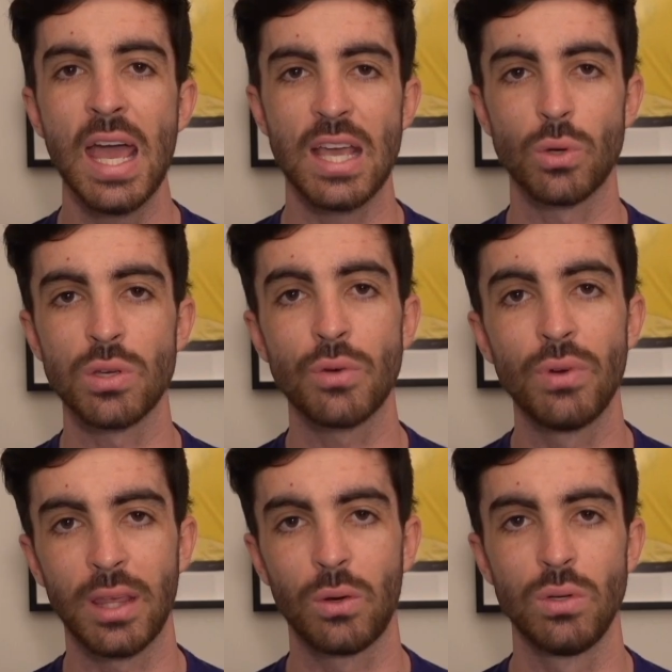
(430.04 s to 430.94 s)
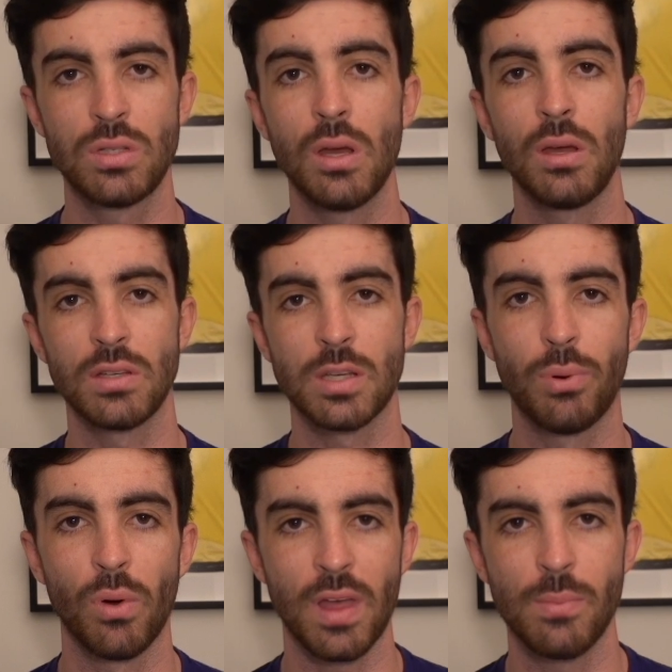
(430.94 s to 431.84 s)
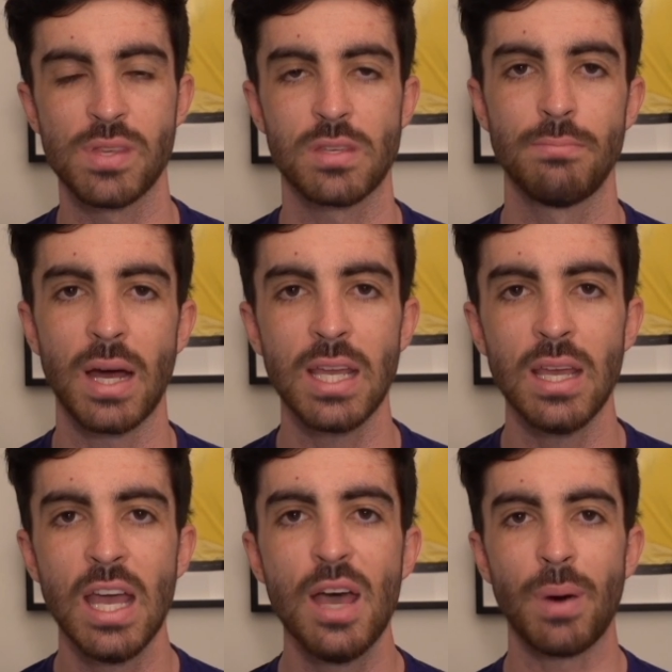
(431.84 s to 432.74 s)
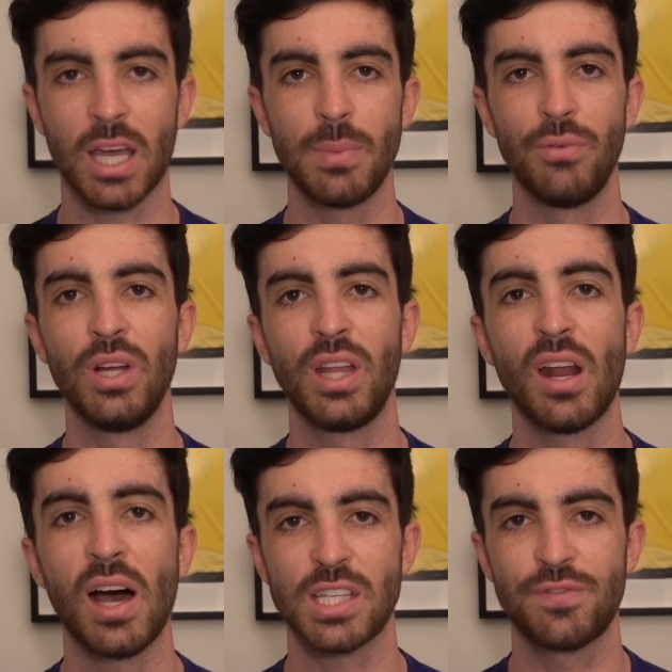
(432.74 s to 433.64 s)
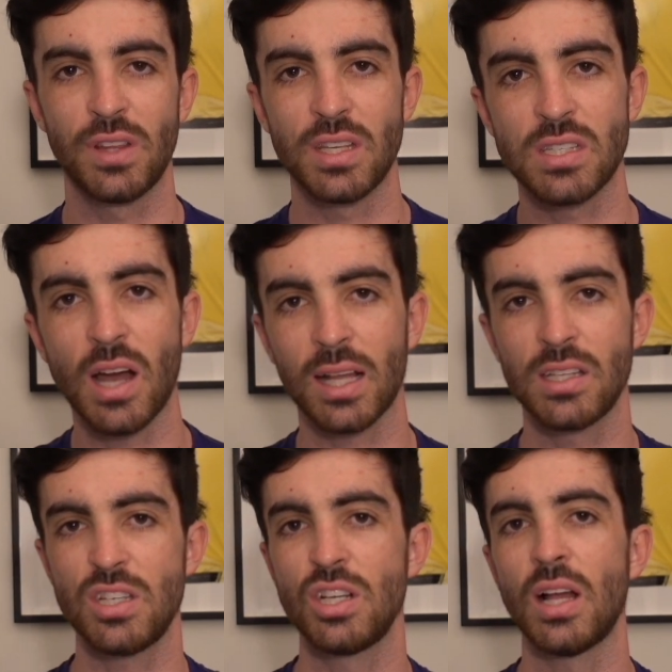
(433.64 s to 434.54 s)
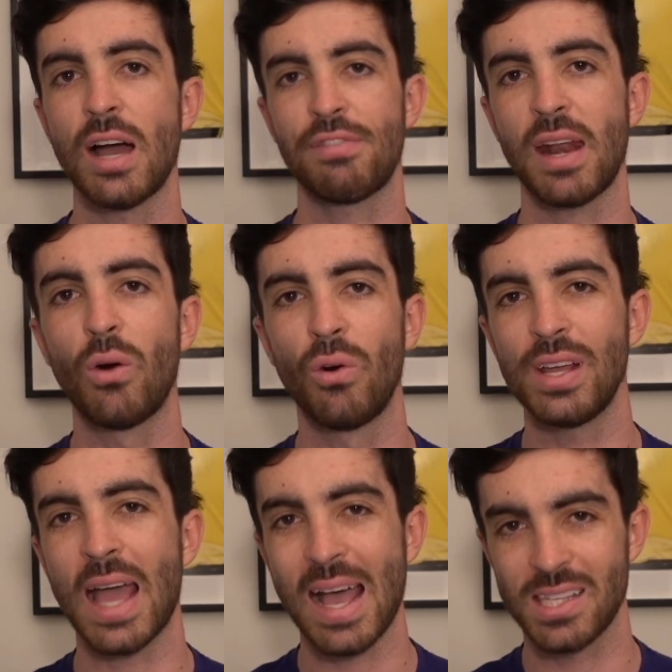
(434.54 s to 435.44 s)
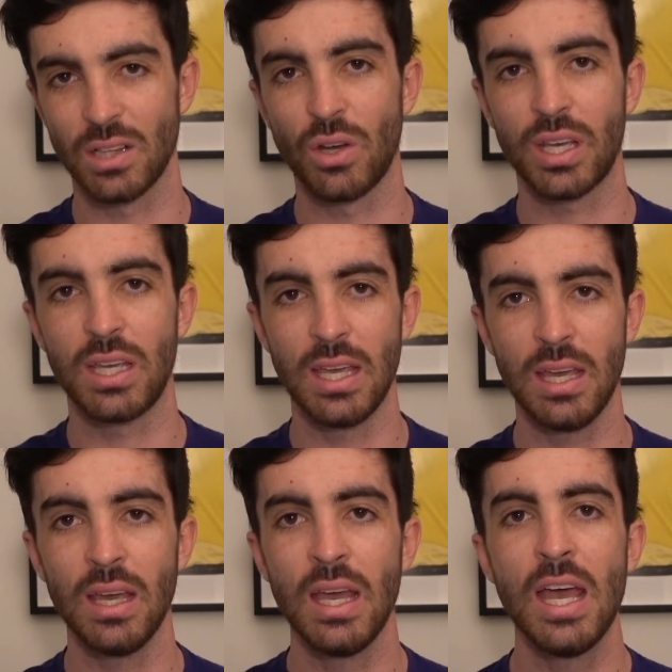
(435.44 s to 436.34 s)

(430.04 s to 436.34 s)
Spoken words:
is also really good to support them with some money, but can be really nice for the cyclist in your life that already has a lot of gear,